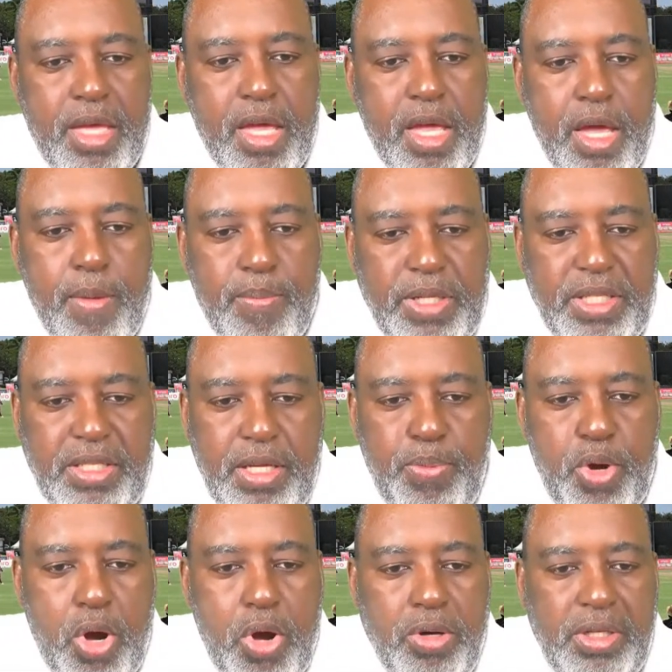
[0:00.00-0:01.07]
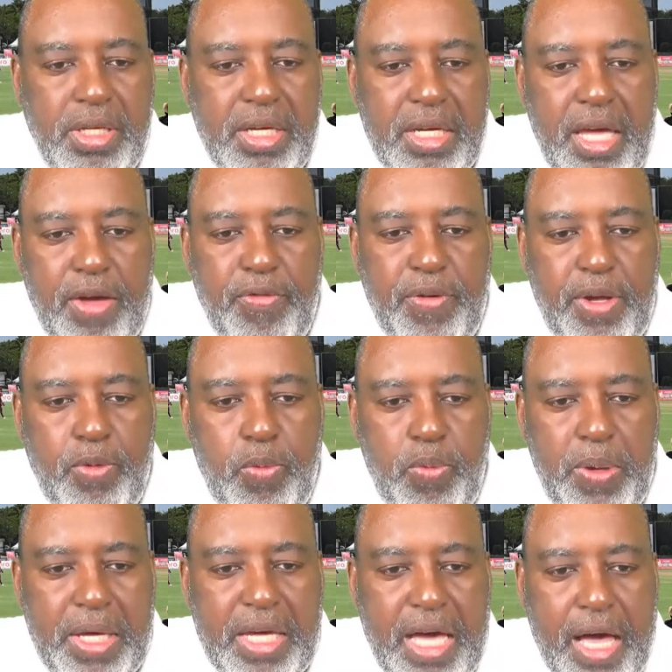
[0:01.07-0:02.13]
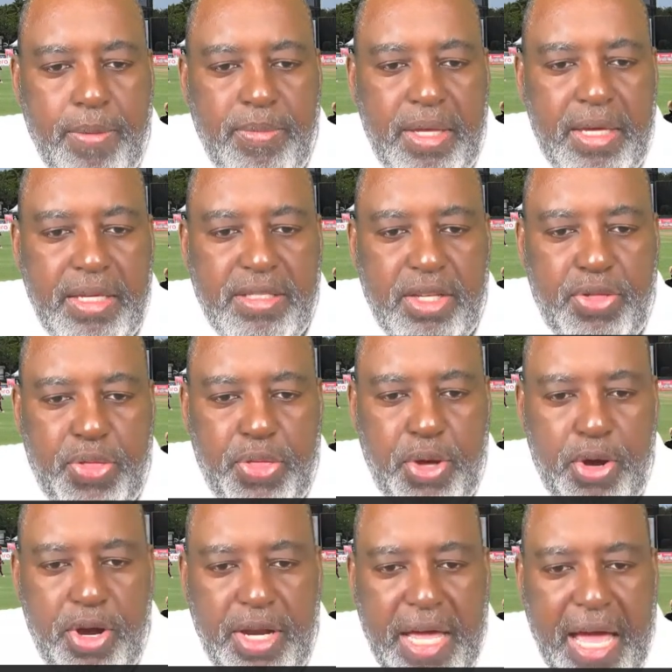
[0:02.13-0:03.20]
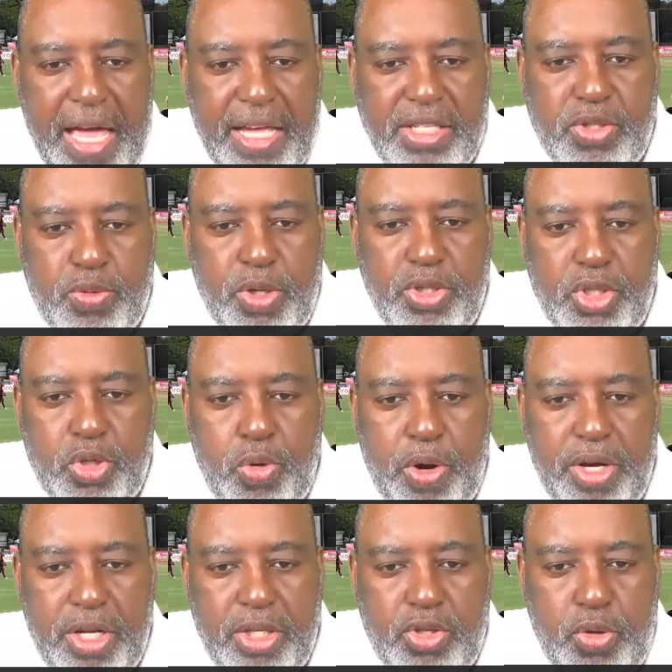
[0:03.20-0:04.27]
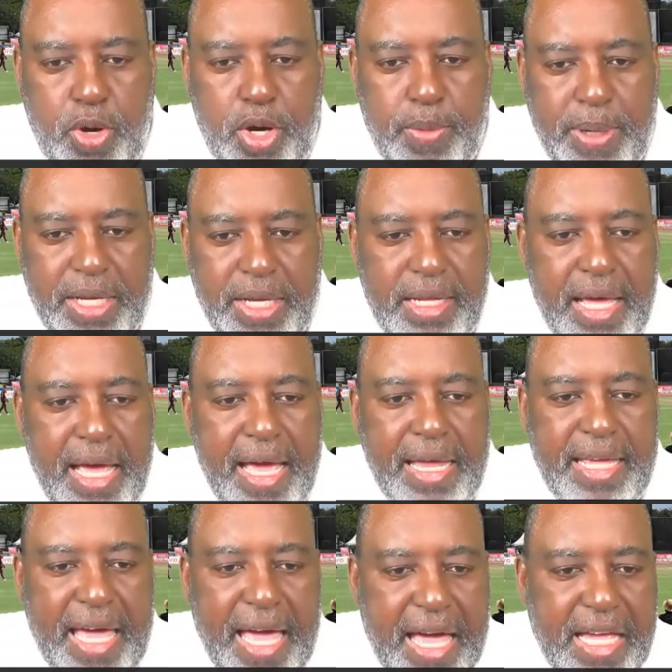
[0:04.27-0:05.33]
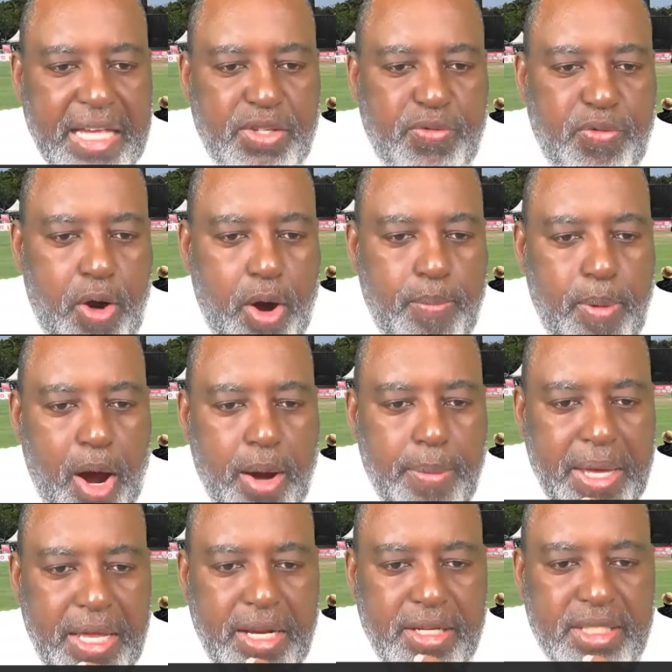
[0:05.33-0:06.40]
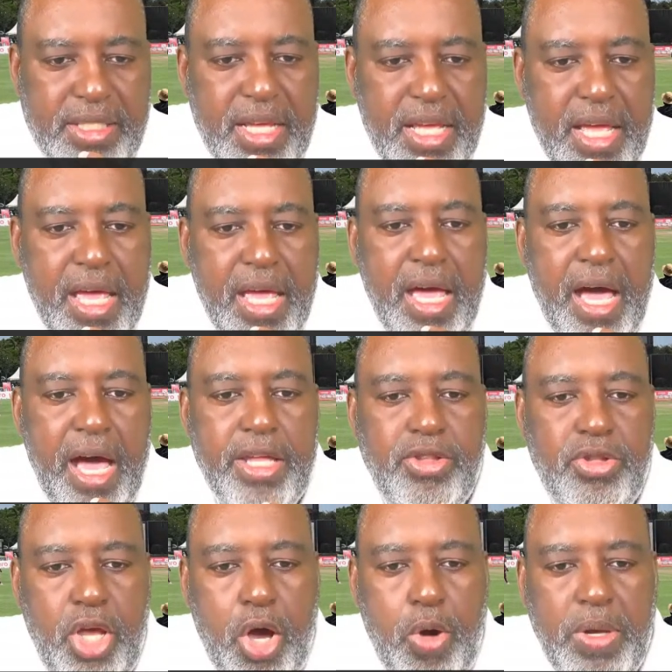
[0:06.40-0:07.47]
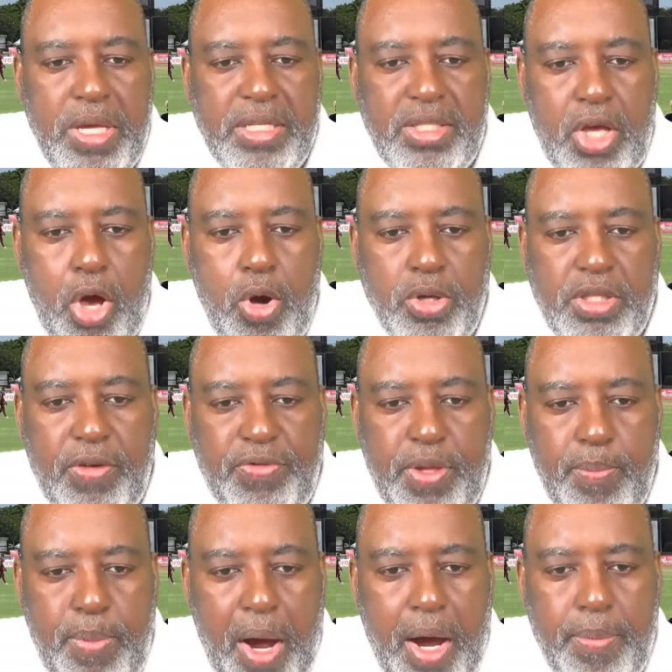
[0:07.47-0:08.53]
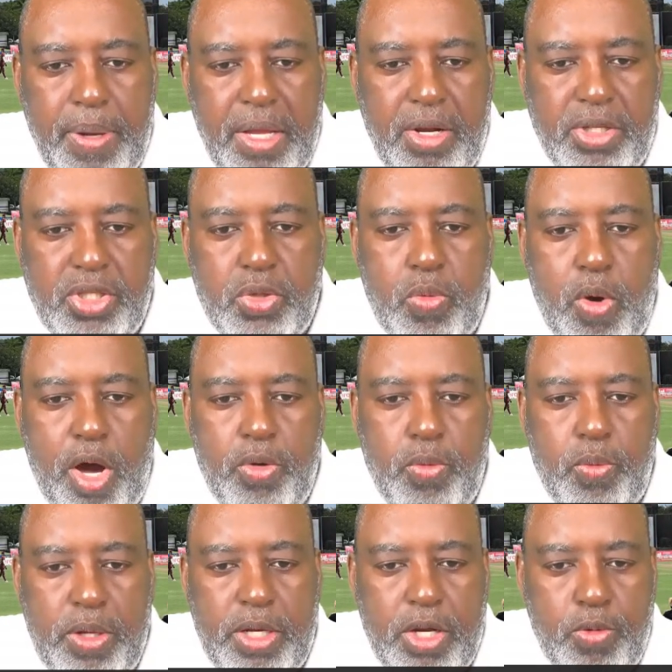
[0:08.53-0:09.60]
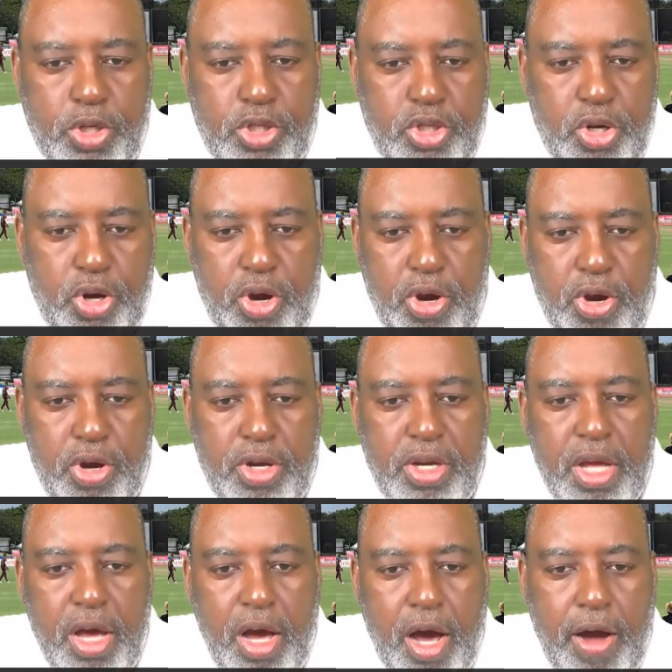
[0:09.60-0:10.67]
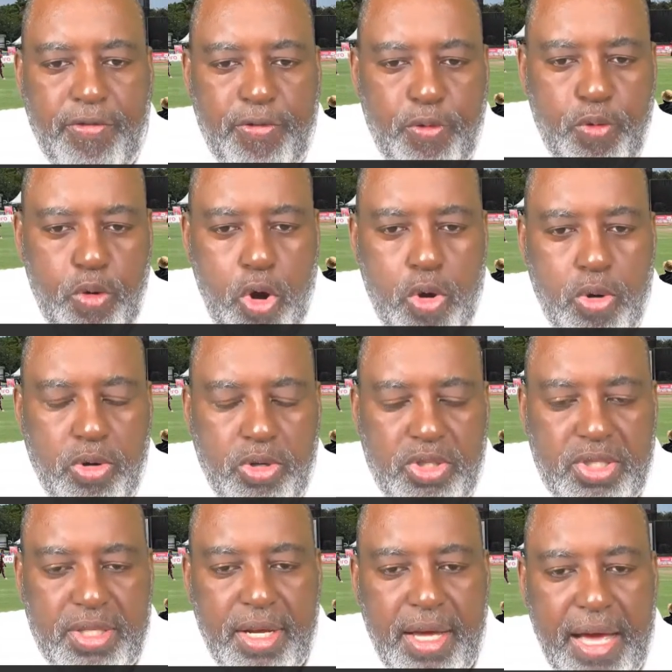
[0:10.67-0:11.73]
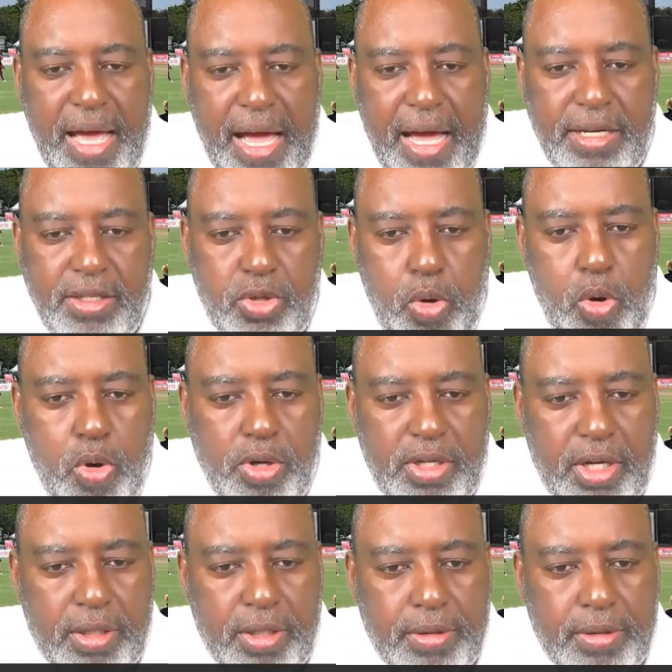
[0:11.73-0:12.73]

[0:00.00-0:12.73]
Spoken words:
Mr. Brown, Kevin Wickham is the 3rd highest run scorer in the tournament and the highest for Barbados. And now he's out of the Barbados squad with the return of Roach and Older.